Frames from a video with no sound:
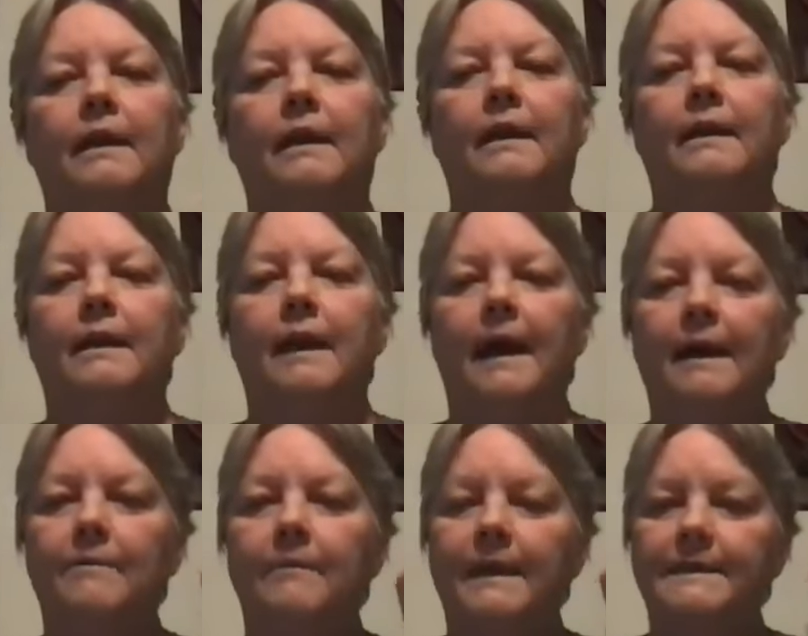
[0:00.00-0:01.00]
it kind of
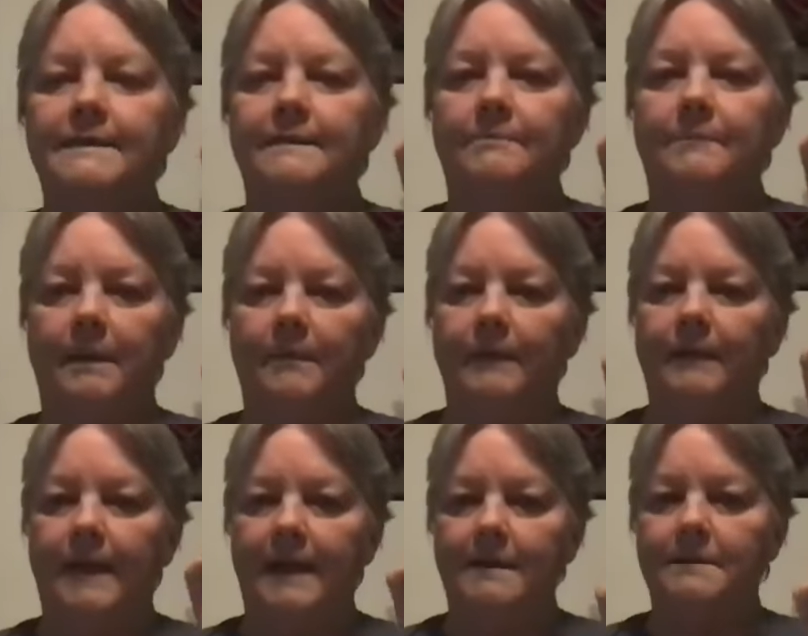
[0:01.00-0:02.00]
makes the memory
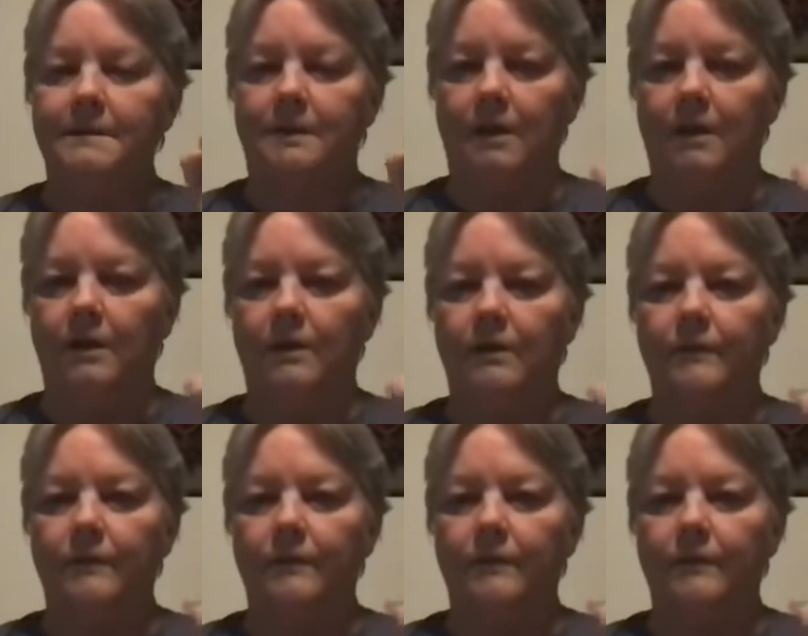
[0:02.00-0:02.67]
last longer.